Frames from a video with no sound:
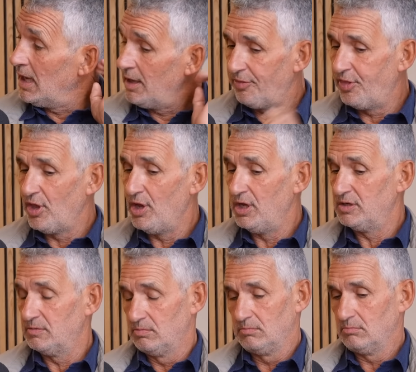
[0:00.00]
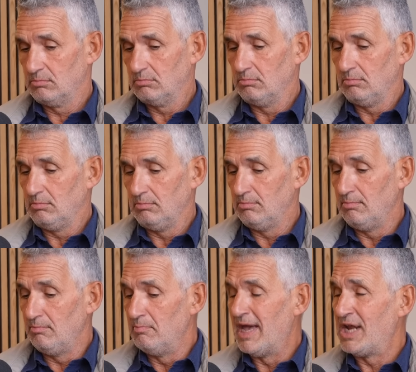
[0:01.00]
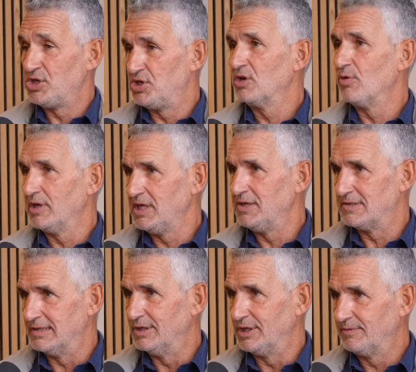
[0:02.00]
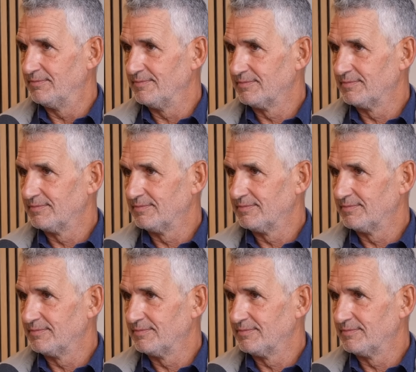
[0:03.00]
a third managed it quite easily.